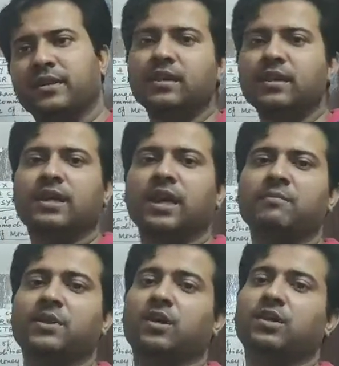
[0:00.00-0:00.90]
Then
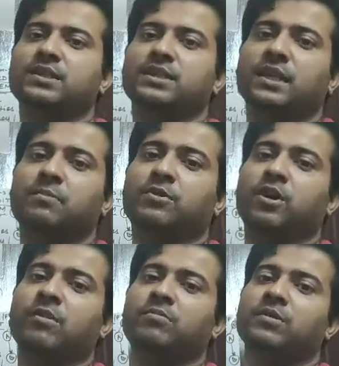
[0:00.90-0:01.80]
came the concept
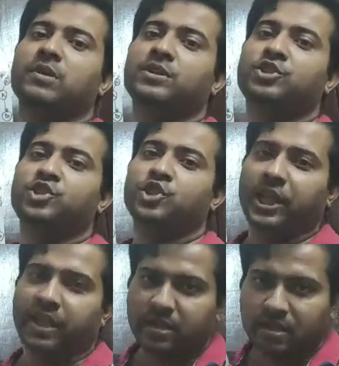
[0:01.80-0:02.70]
of
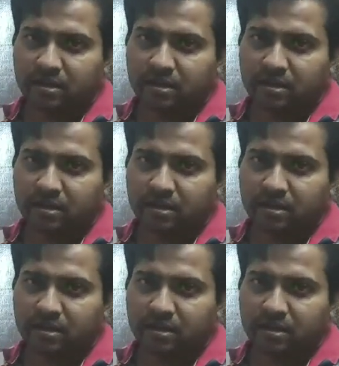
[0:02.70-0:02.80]
check.